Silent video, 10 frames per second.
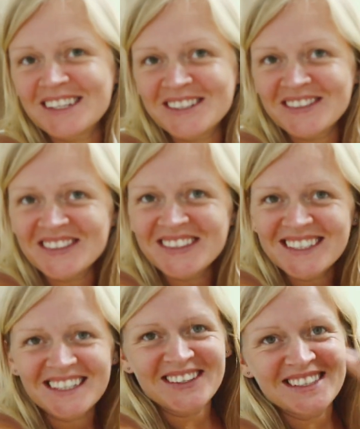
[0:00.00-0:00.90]
Thank you so much for
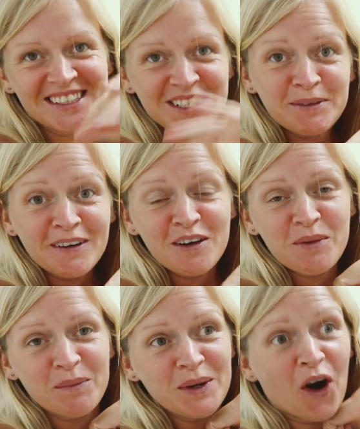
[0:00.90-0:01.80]
watching. I'll see you tomorrow
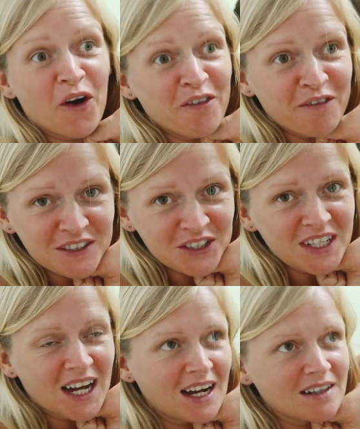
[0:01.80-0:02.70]
when we're off to
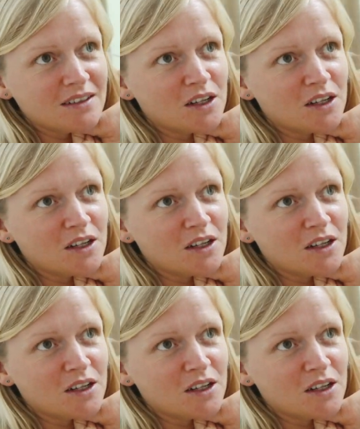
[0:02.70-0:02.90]
the island.